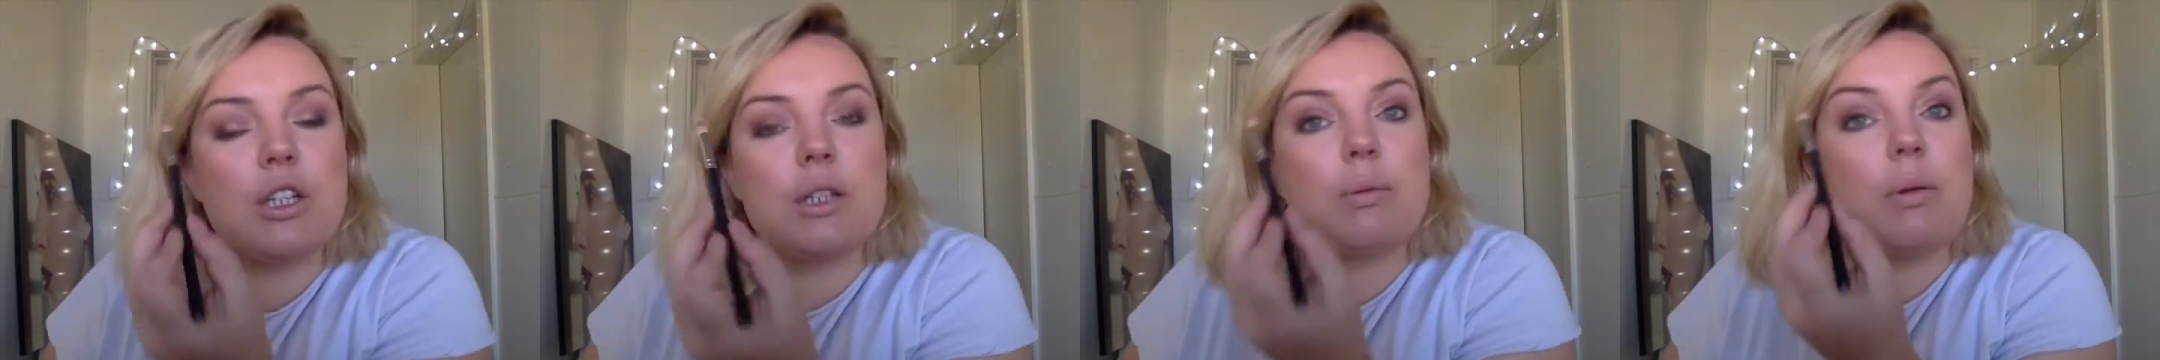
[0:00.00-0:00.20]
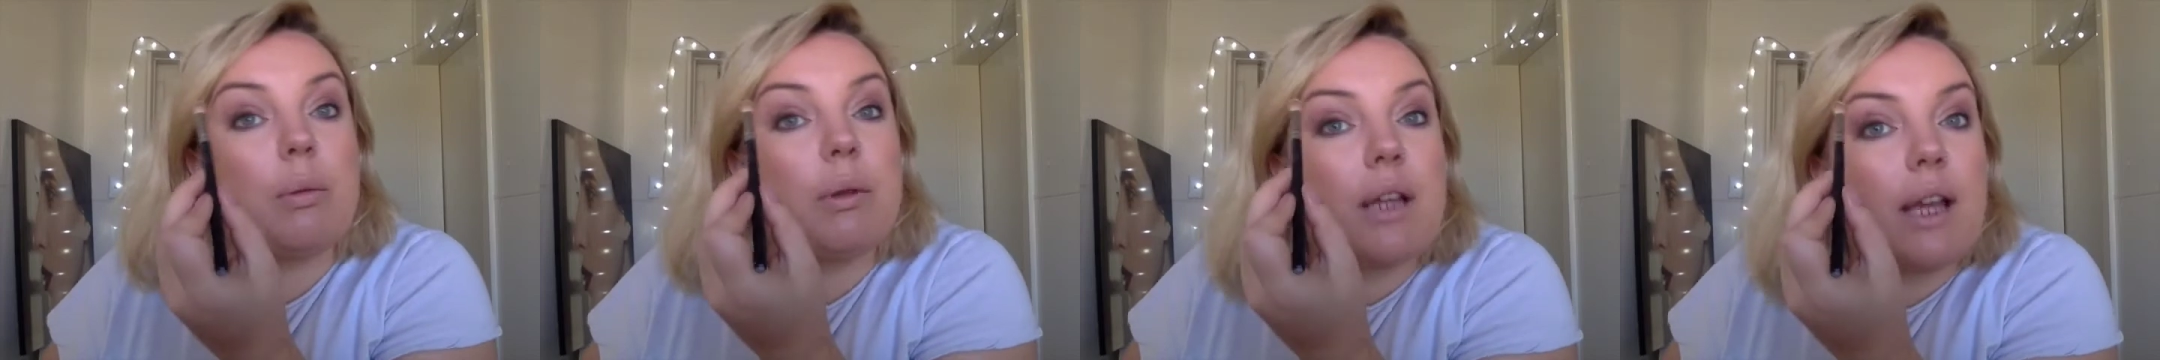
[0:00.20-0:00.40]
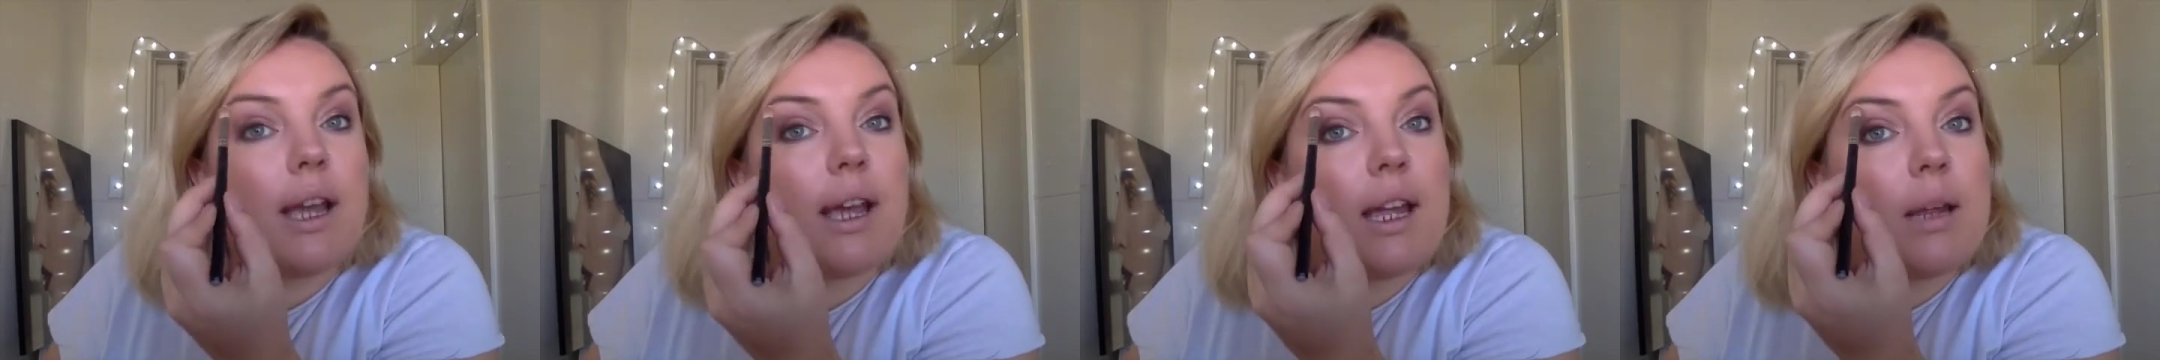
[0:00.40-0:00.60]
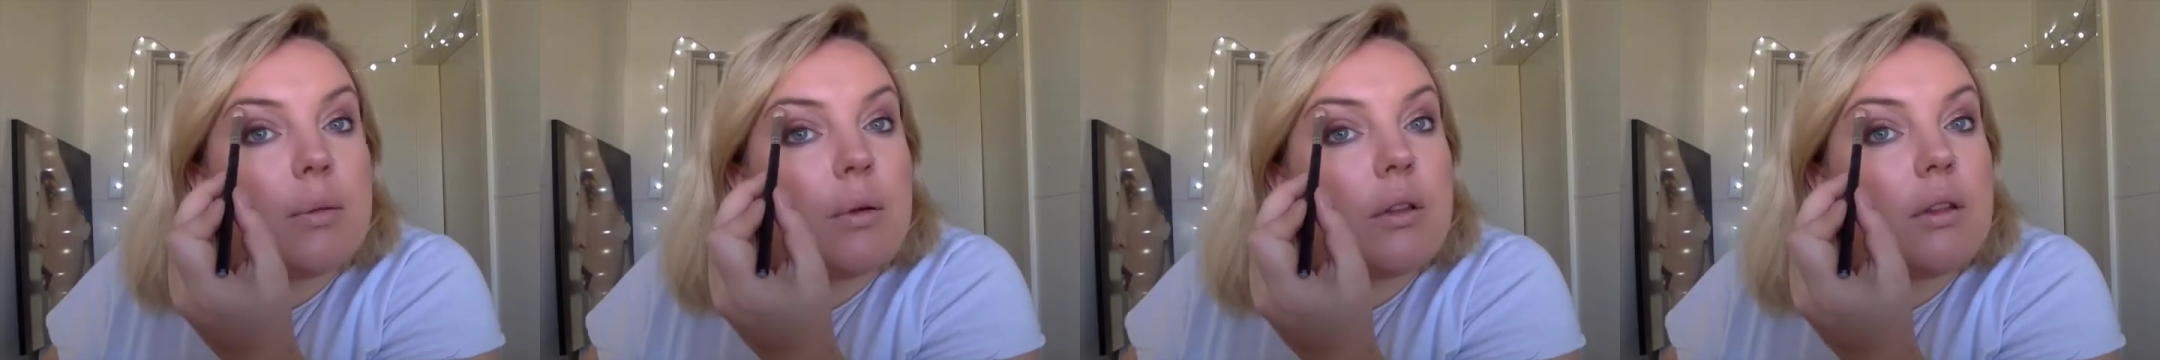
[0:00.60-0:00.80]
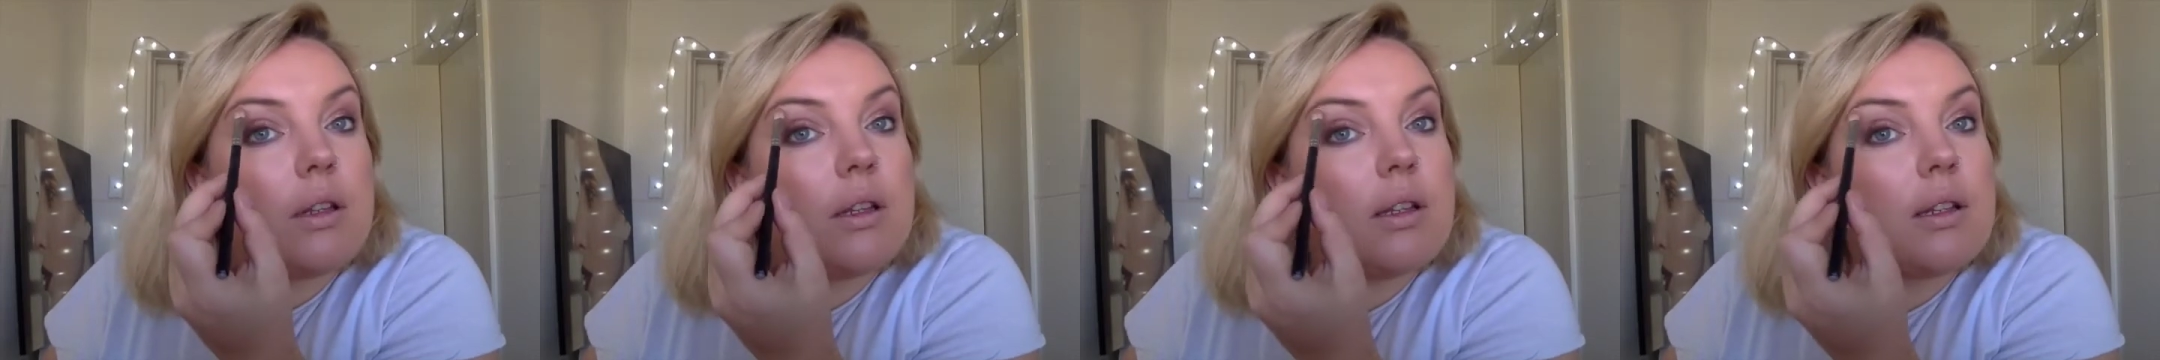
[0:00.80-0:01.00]
There's probably a heap
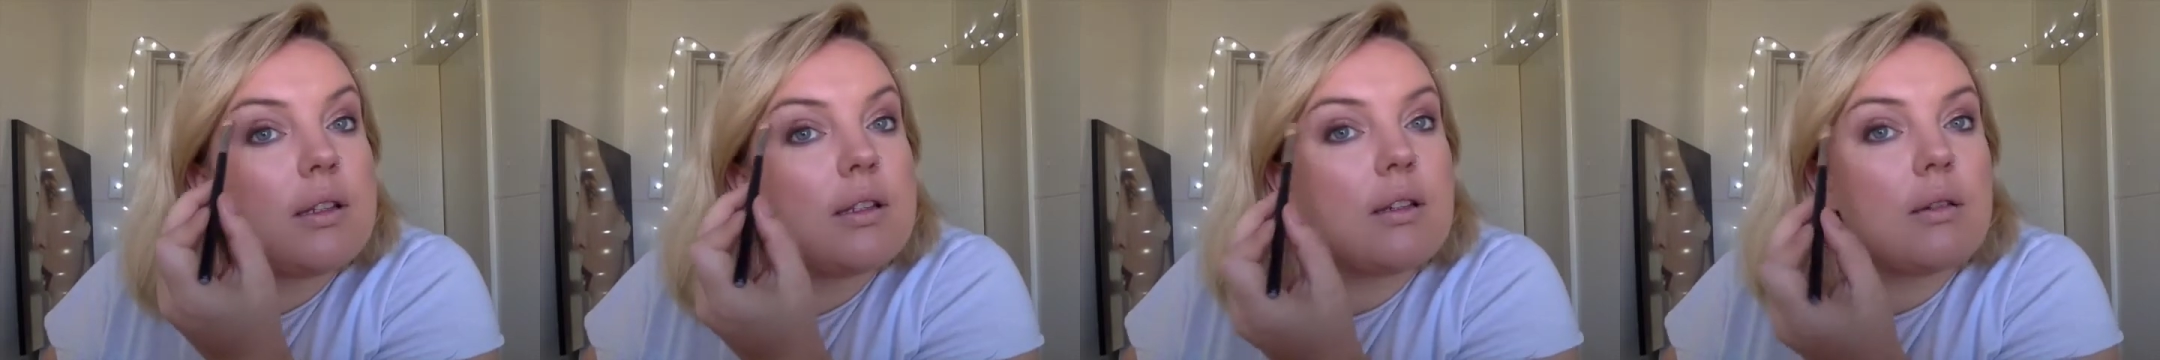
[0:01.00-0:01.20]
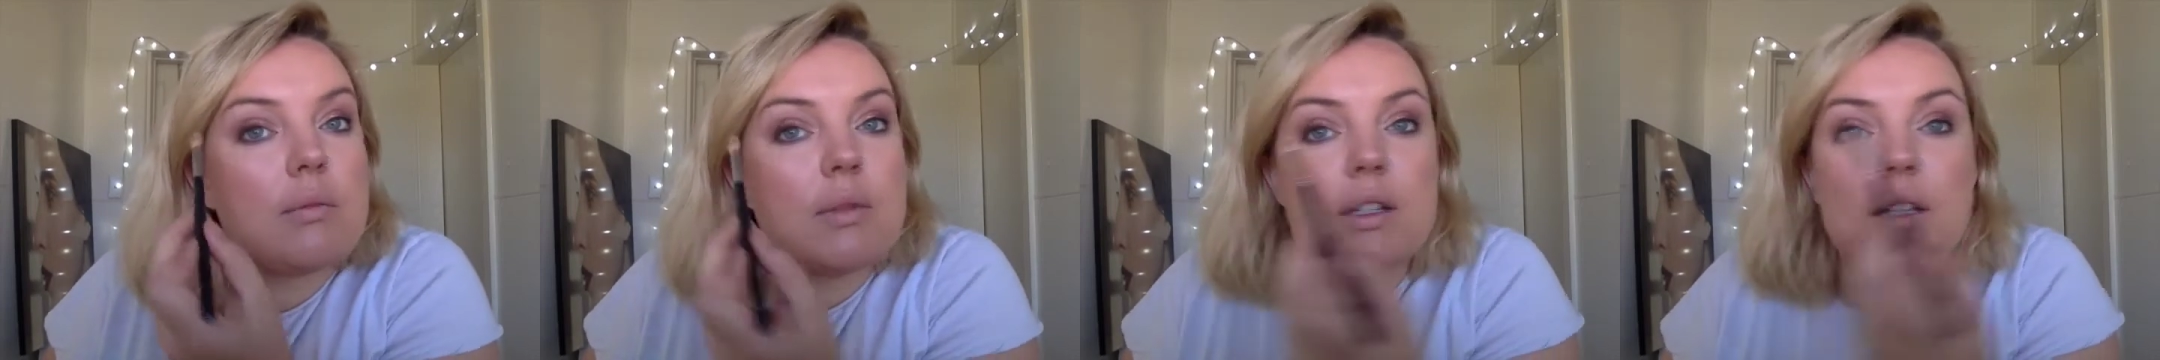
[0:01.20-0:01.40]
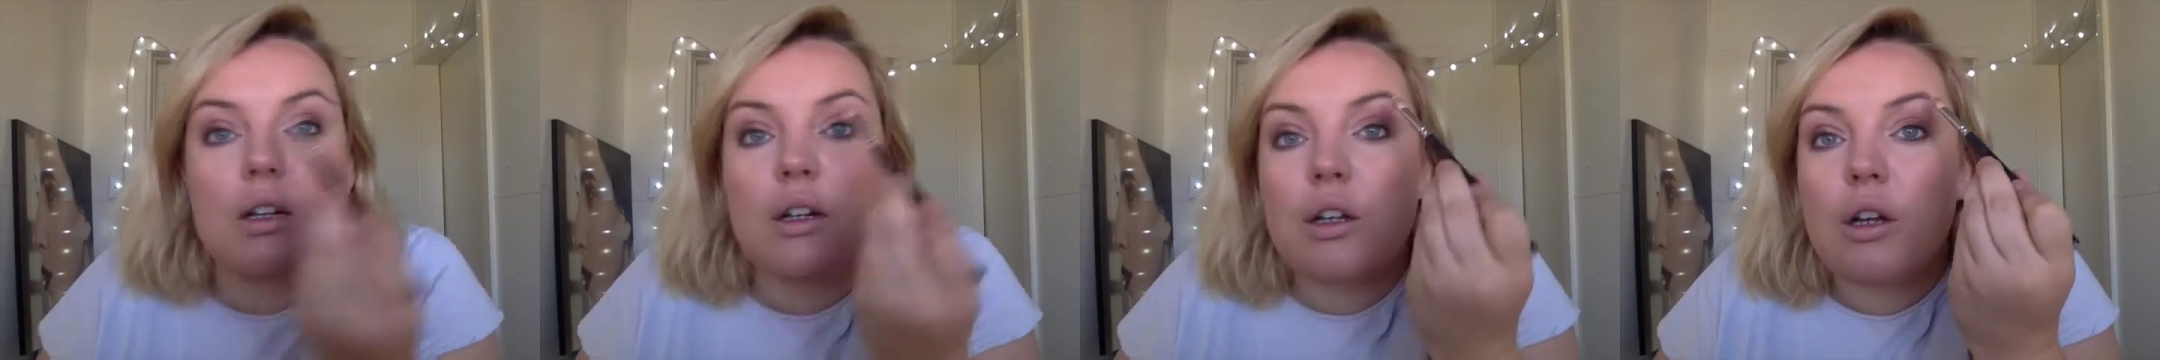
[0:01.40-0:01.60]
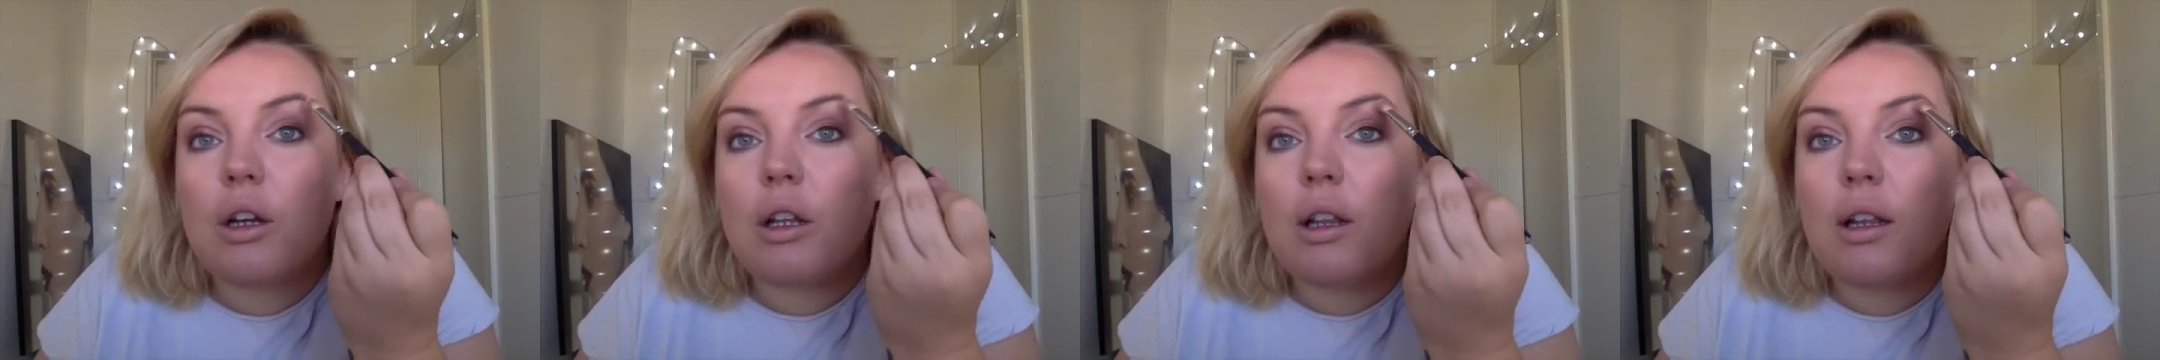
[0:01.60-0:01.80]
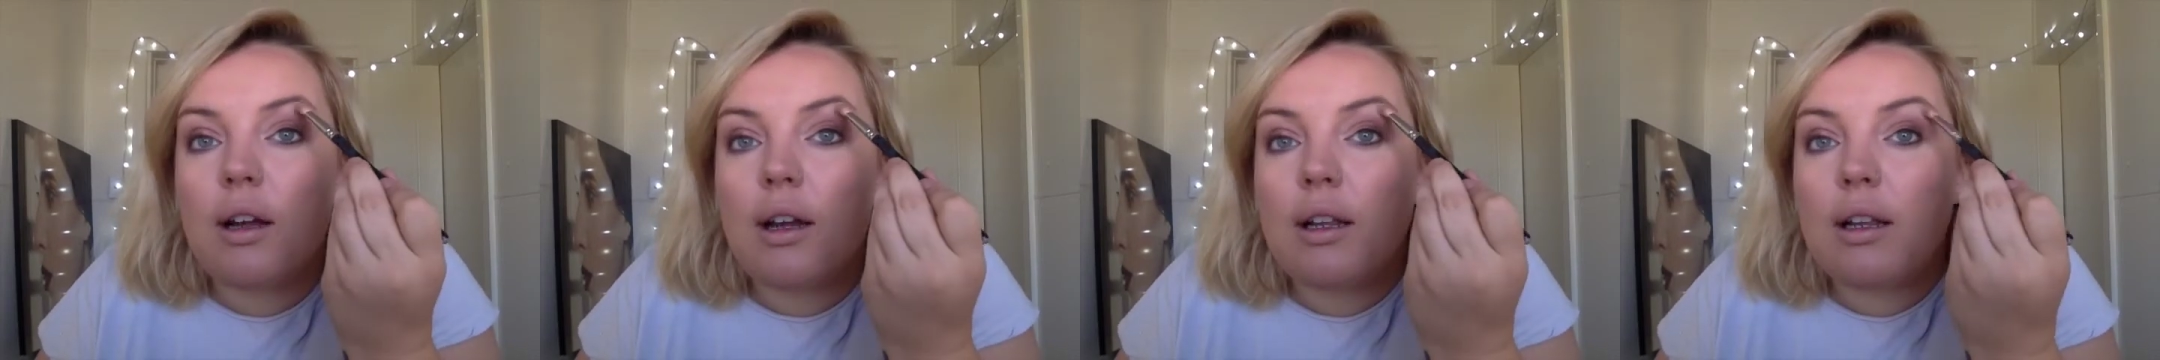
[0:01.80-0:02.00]
on this, so I'm just going to go
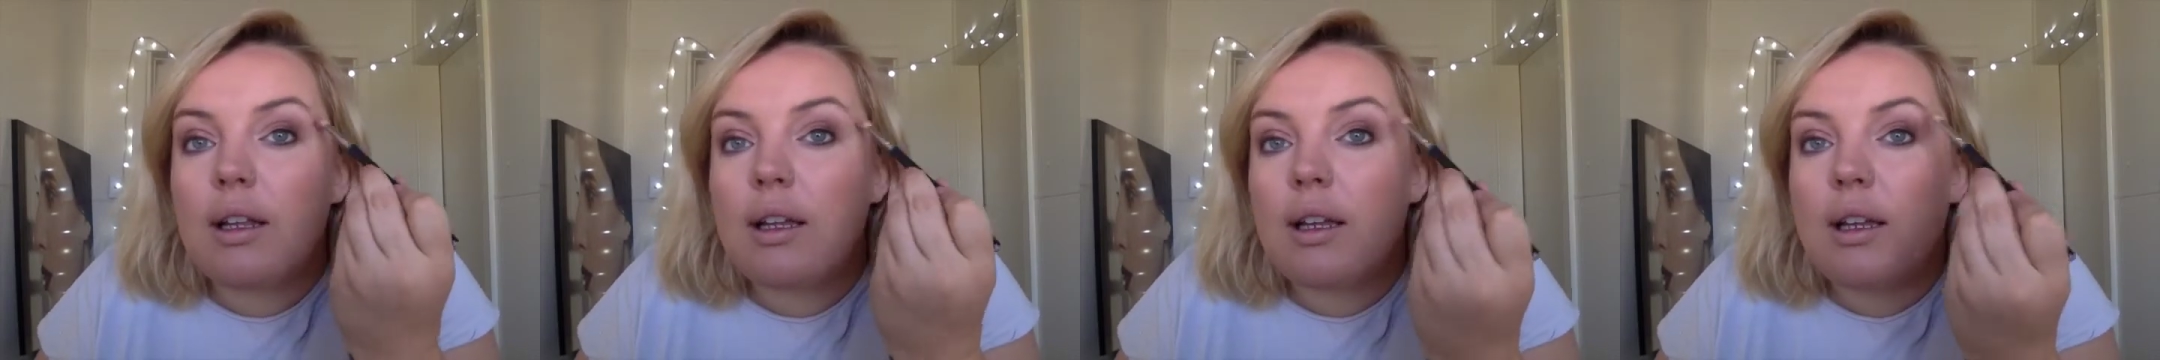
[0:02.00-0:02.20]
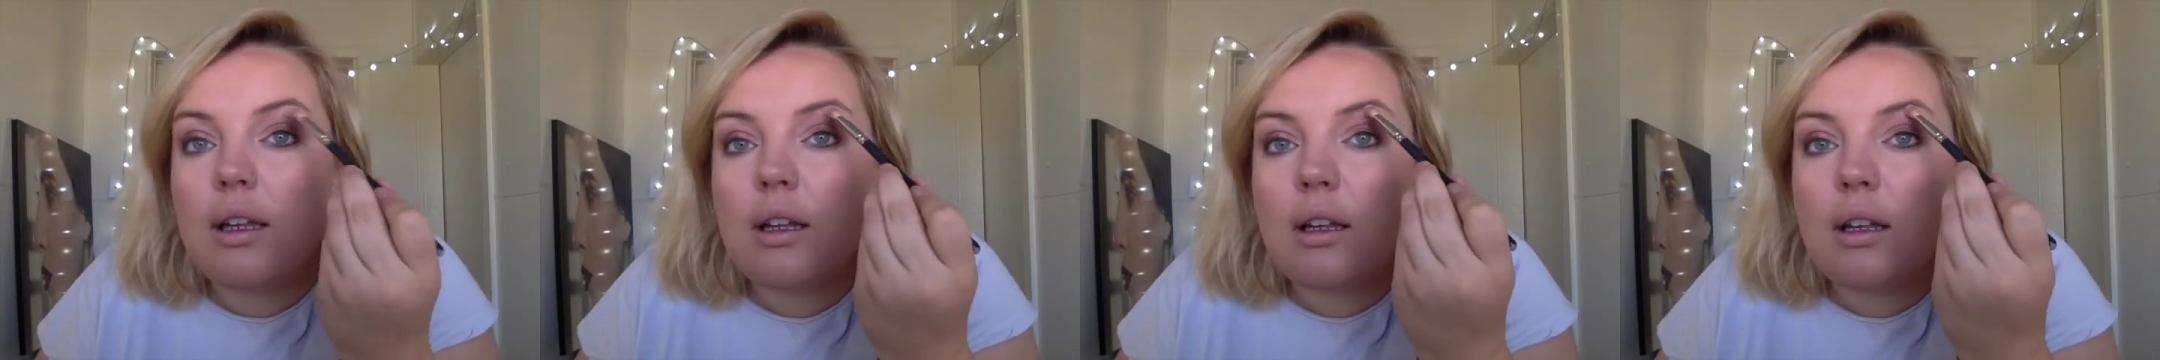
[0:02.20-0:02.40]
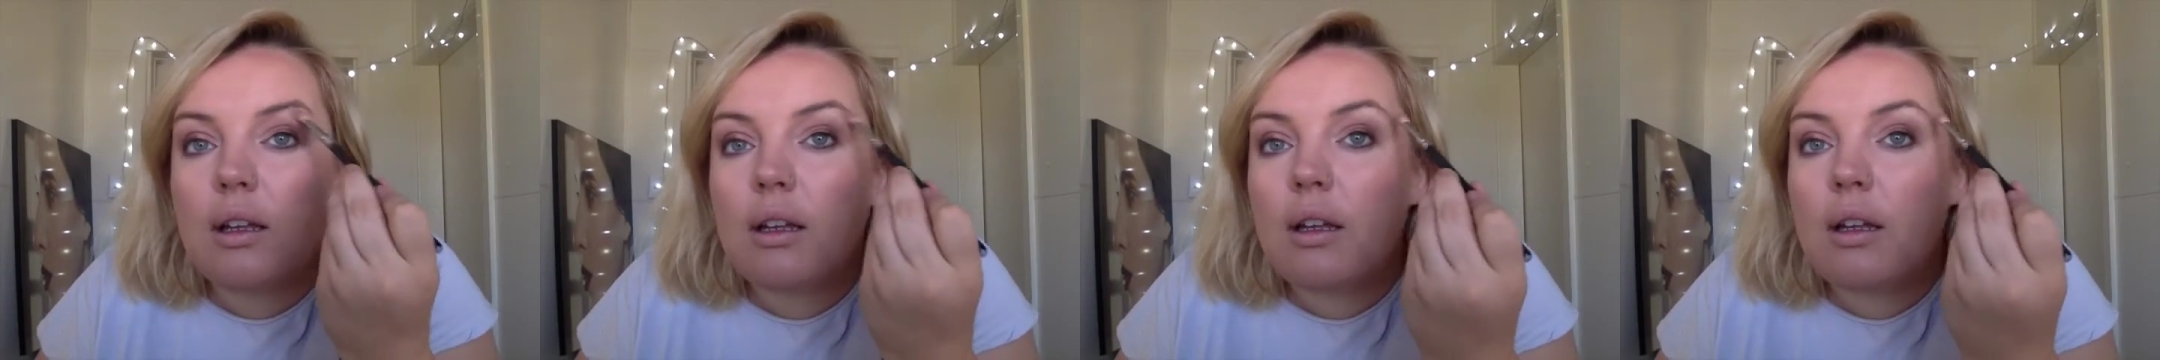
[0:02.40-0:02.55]
lightly.